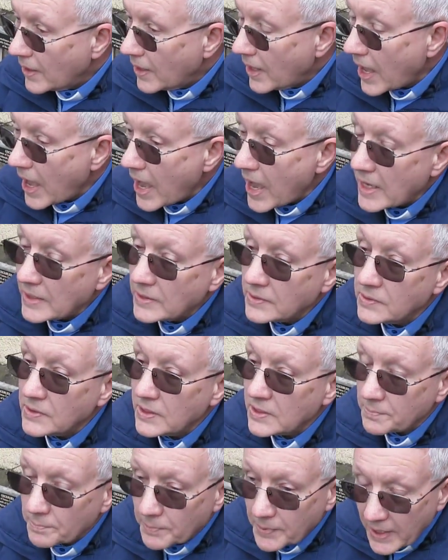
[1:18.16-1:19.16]
and
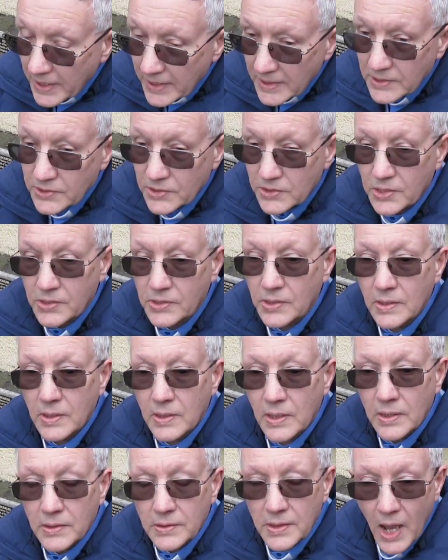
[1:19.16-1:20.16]
this place
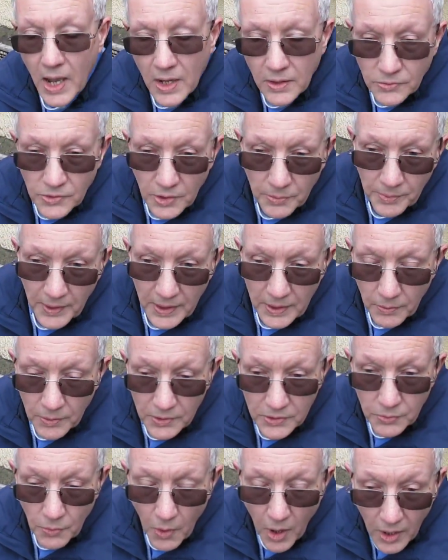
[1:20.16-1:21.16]
undoubtedly
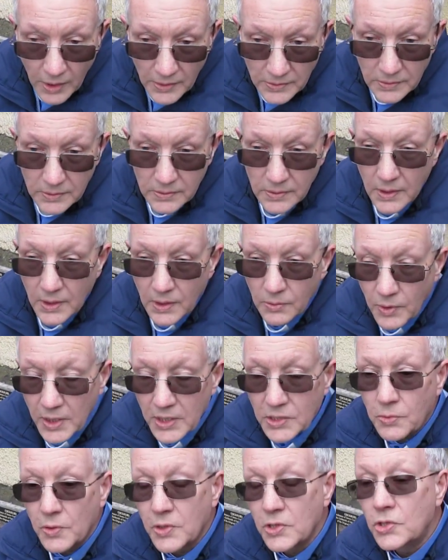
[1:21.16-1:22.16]
was one
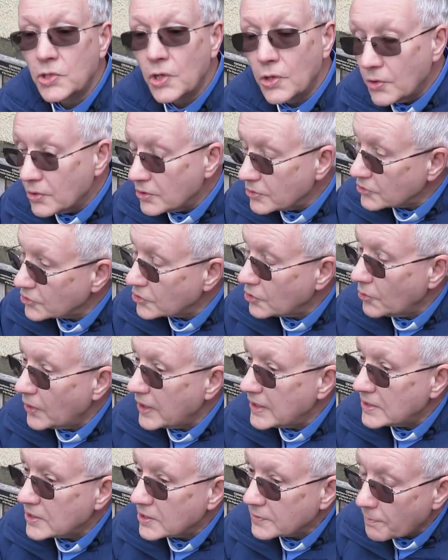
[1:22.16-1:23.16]
which was used to
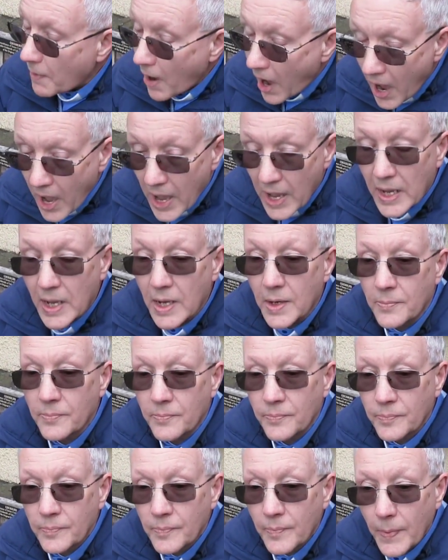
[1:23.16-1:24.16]
inspire
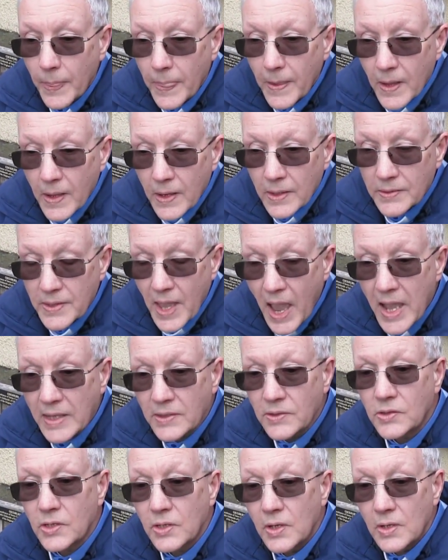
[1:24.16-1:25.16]

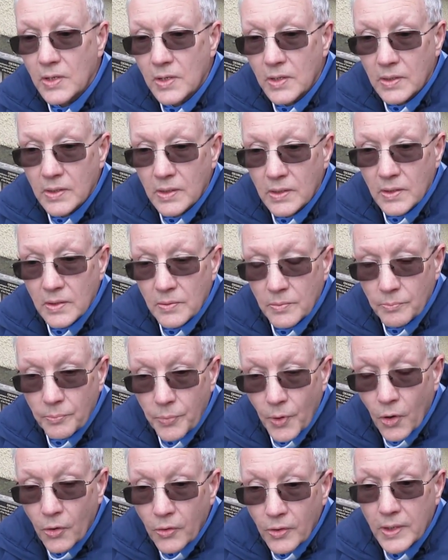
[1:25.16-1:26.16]
that
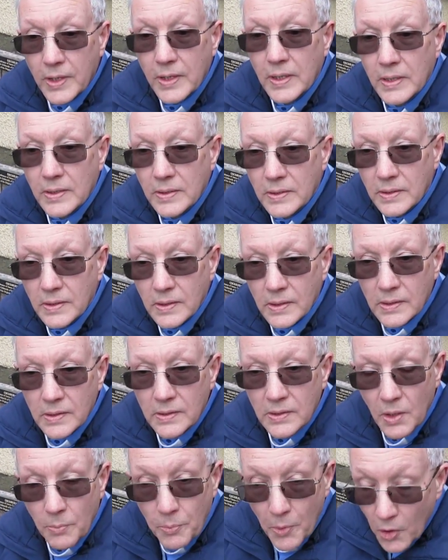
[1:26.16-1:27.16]
book,
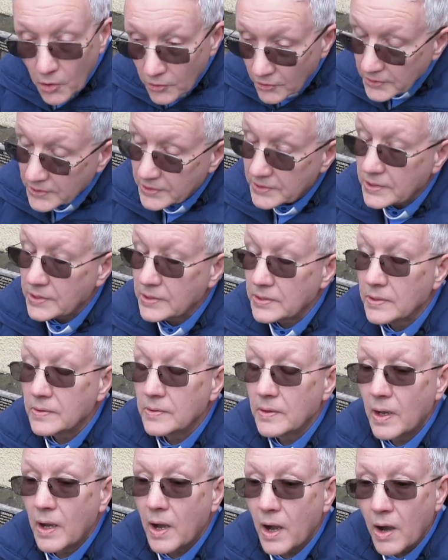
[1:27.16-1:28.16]
the books
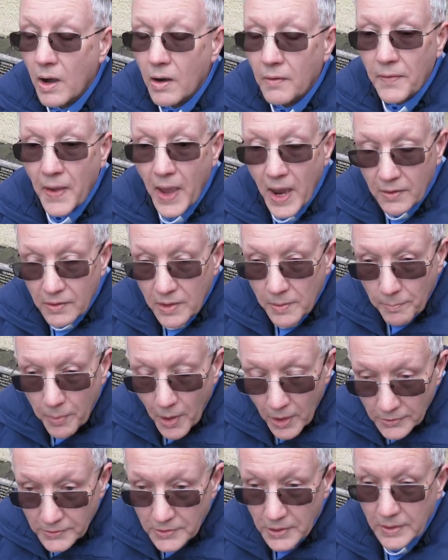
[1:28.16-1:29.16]
of Harry
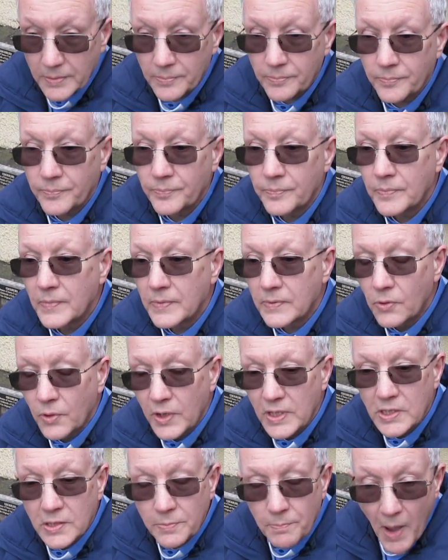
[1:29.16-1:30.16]
Potter, to
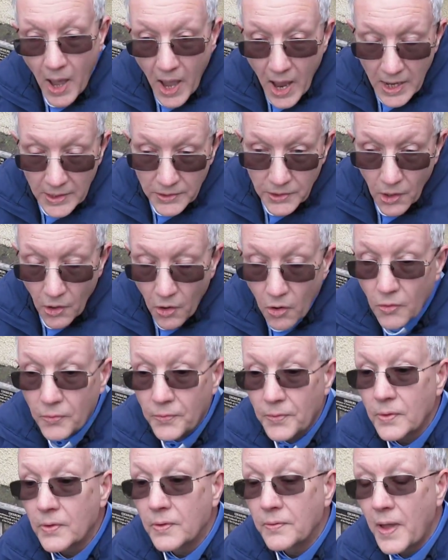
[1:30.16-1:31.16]
inspire the
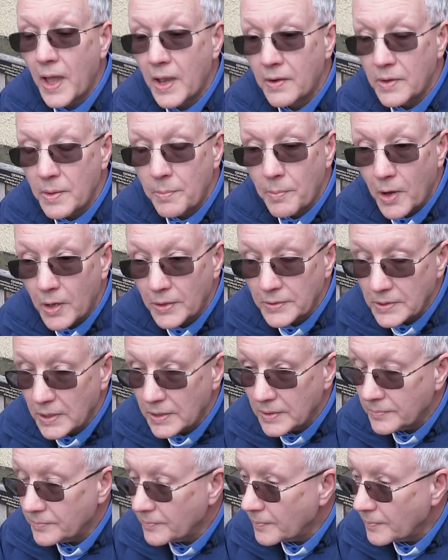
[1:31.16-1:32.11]
author of Harry Potter.